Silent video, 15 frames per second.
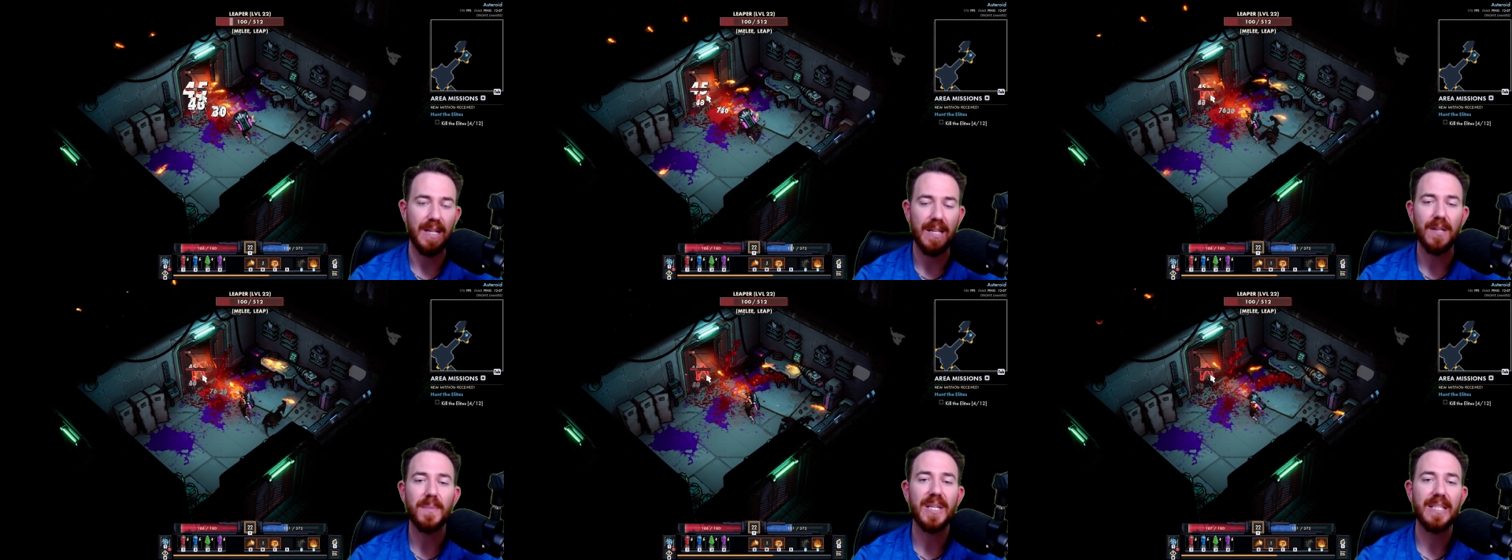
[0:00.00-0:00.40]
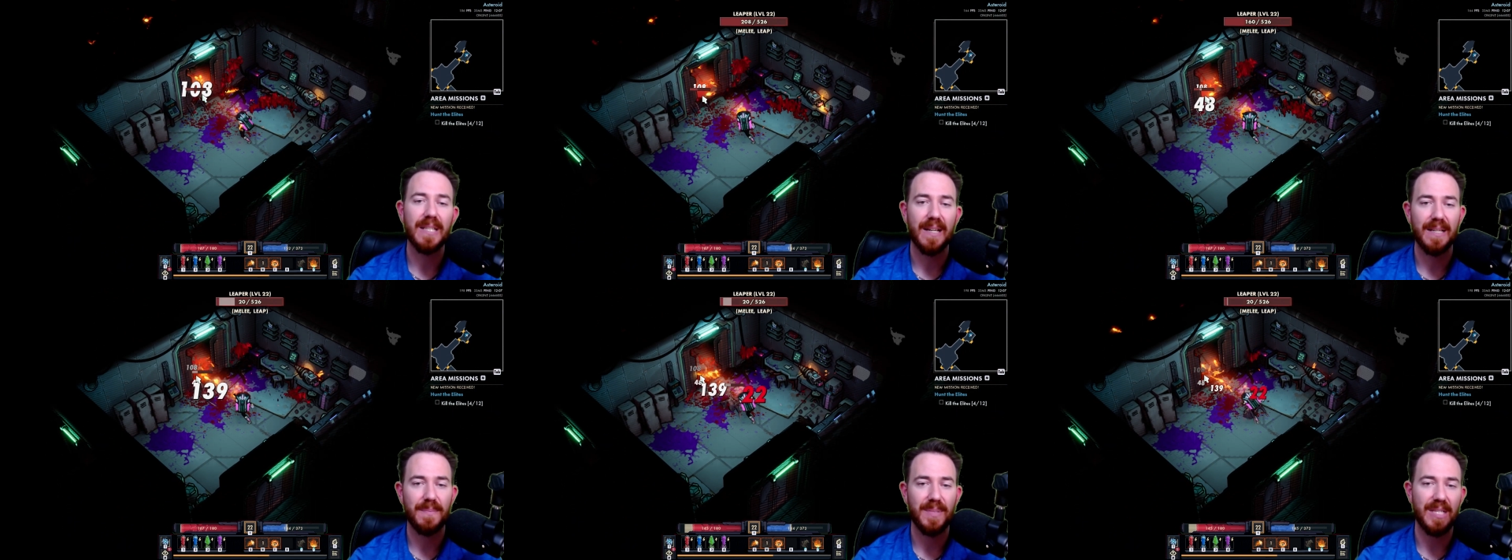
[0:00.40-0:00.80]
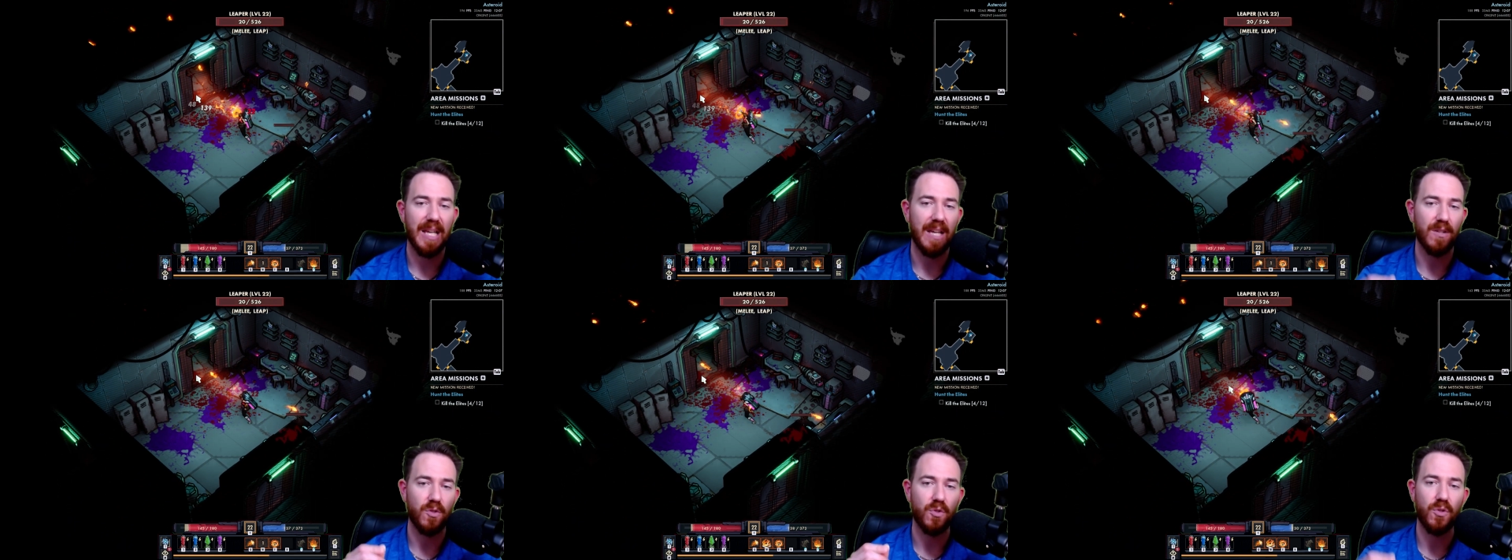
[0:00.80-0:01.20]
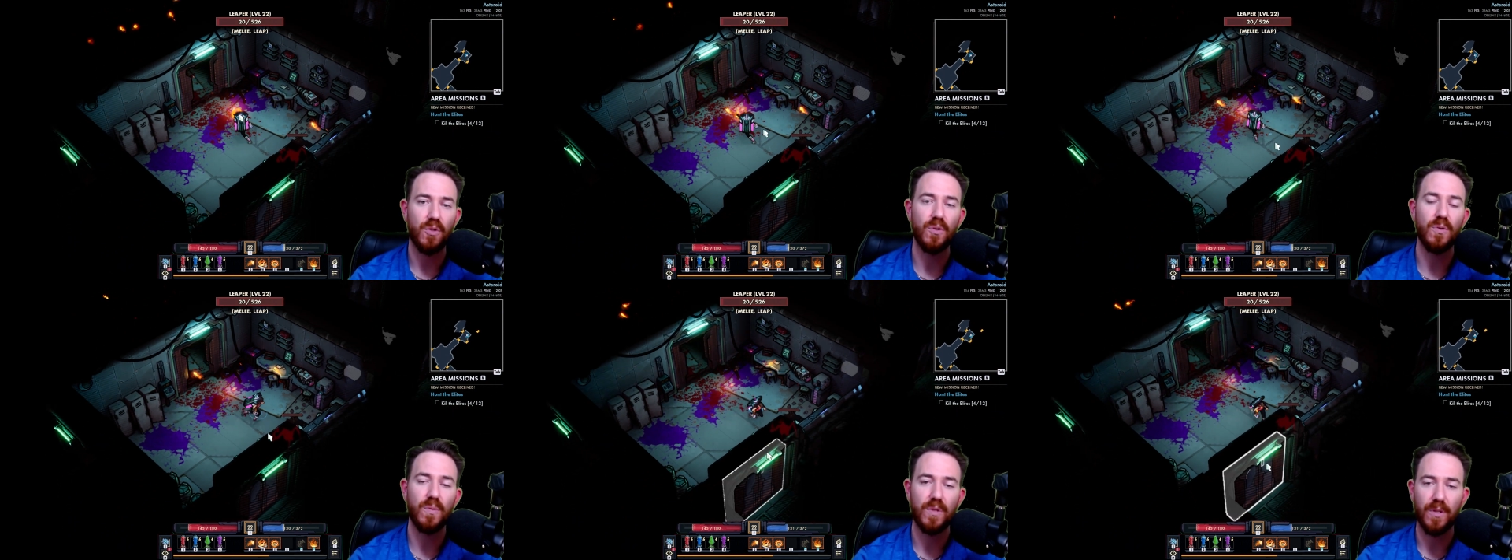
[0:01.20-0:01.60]
enemy types and
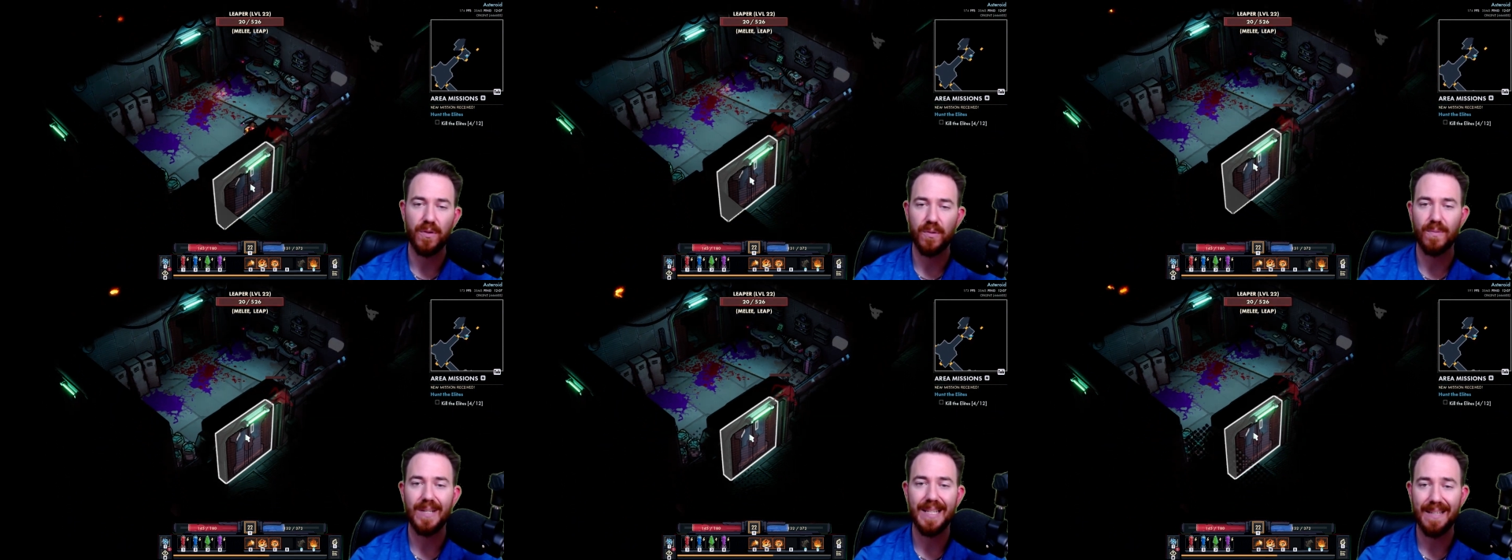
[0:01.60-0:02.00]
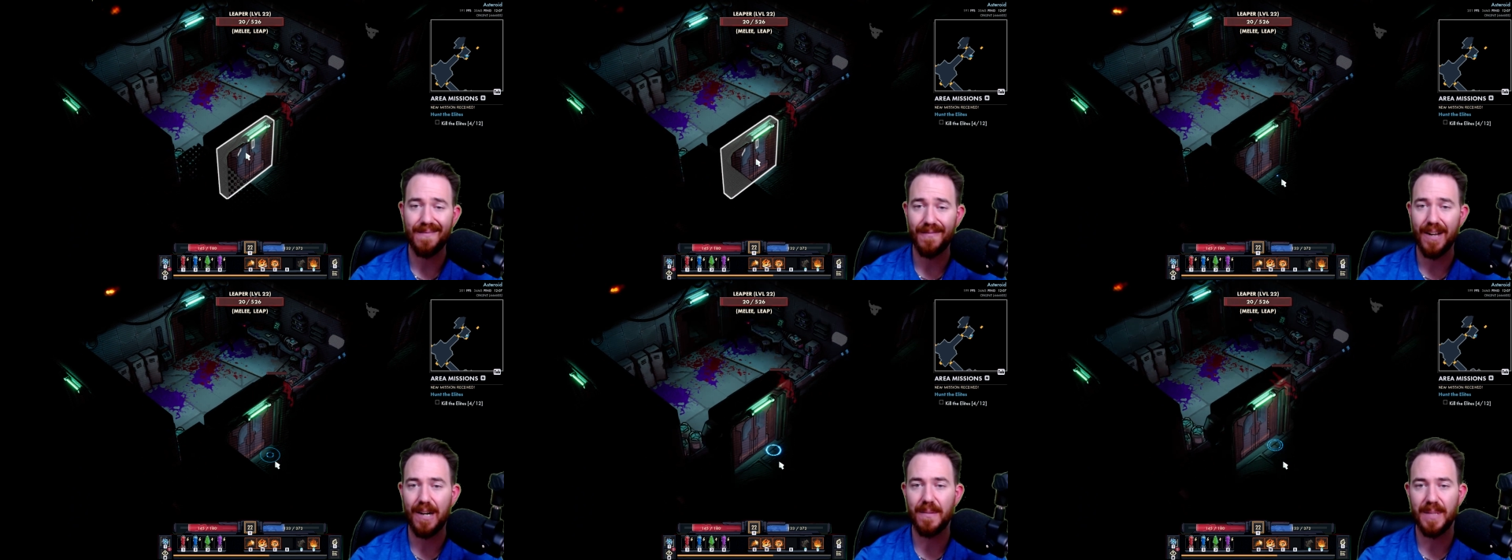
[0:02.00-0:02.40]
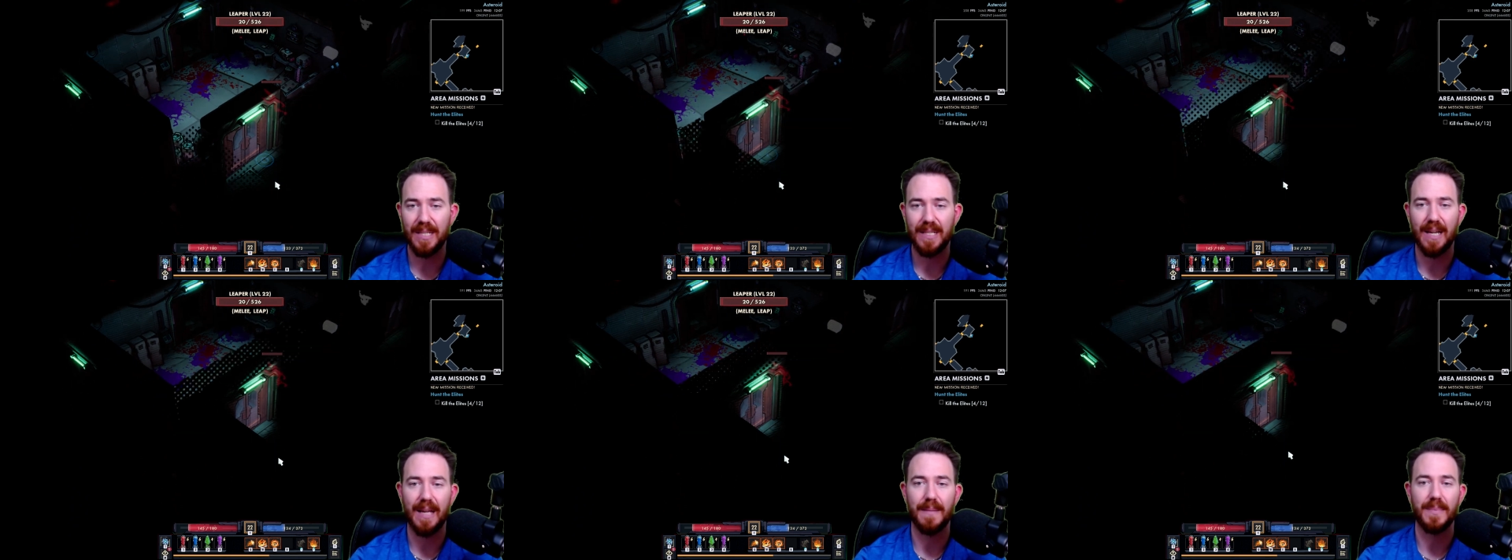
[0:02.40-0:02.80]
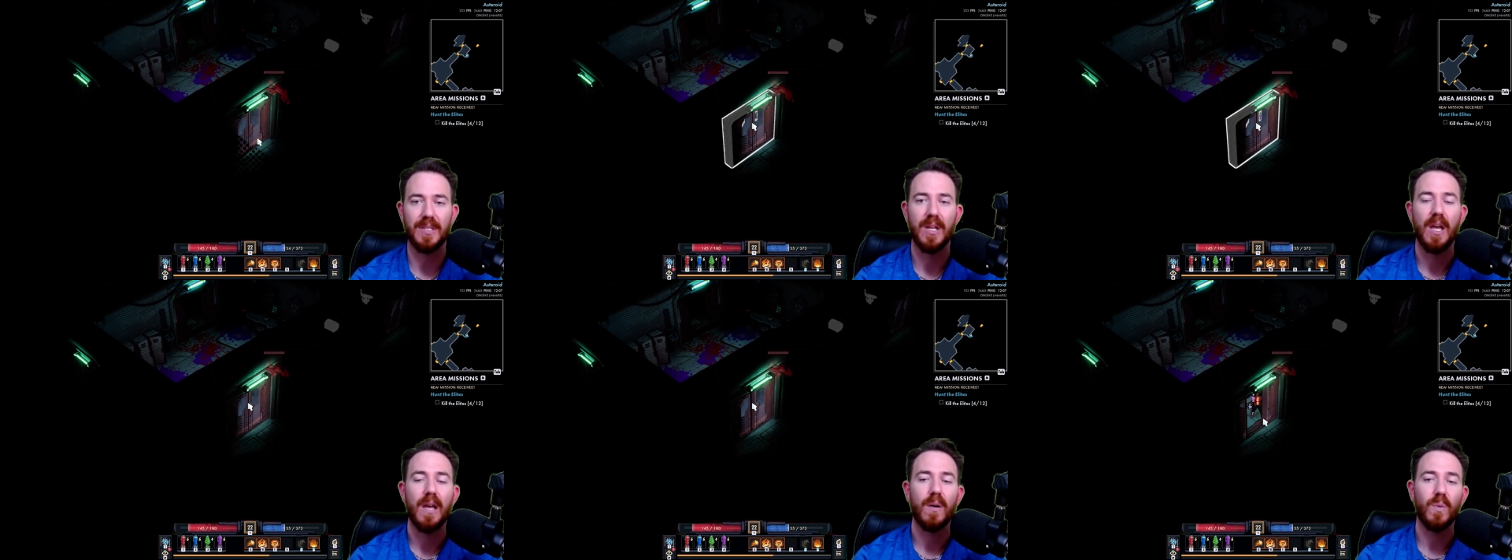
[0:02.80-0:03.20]
2 to 3 environment types.